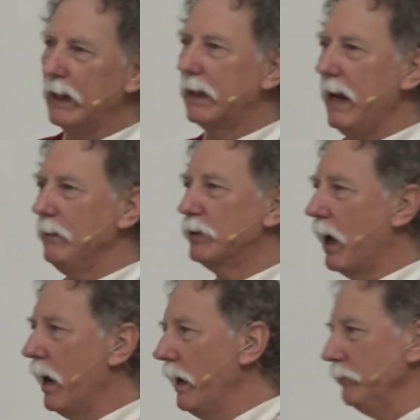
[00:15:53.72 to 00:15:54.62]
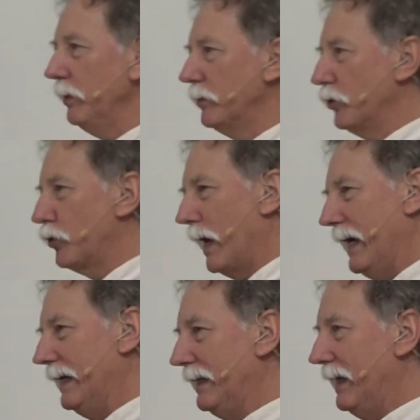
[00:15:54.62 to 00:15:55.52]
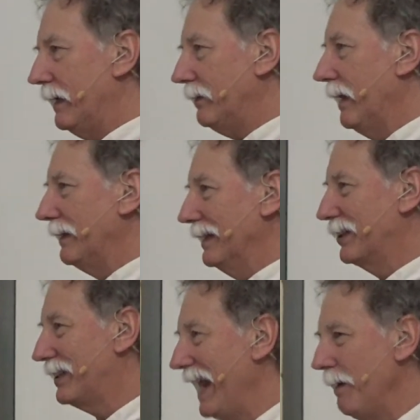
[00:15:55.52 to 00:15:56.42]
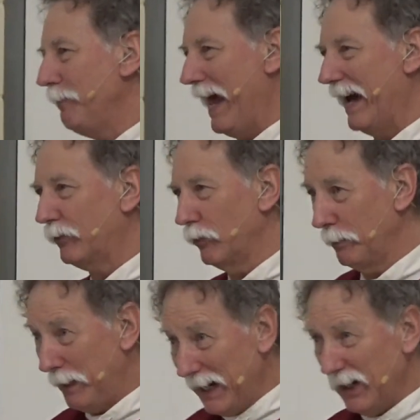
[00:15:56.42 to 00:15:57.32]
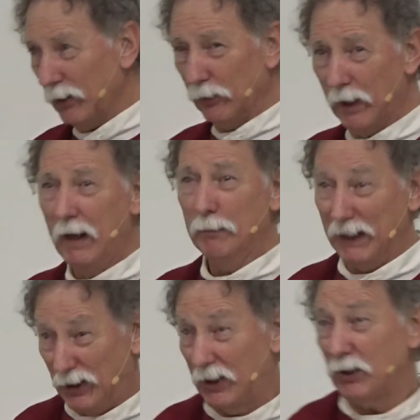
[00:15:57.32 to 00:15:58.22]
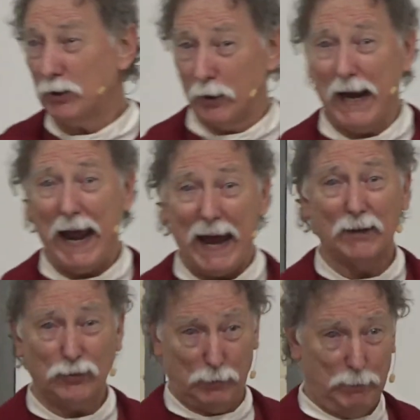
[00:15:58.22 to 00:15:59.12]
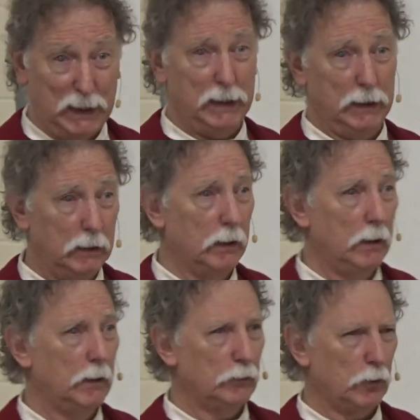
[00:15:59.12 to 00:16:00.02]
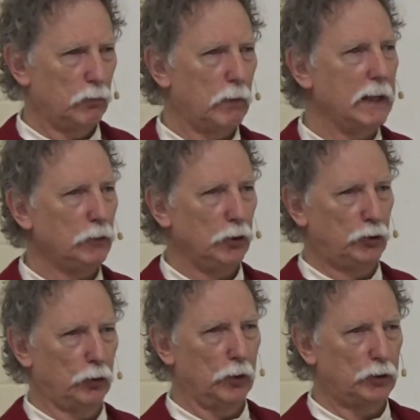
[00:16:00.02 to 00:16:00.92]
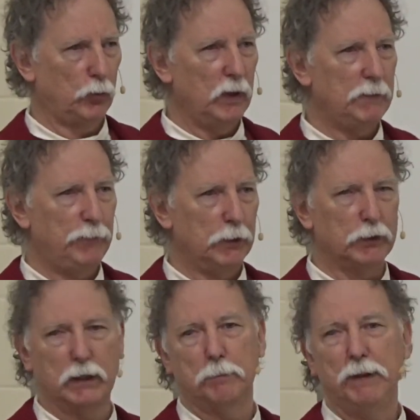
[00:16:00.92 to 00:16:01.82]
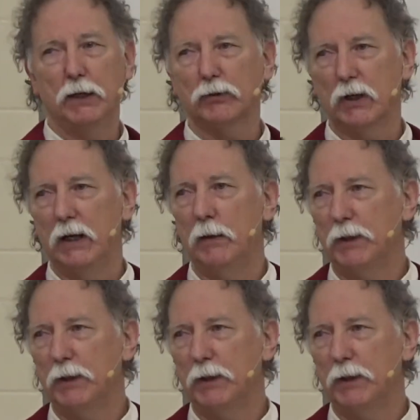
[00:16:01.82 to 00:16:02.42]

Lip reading: it came time to try and get the Stamp Act repealed, my sister asked me to write to George Whitefield and appeal to him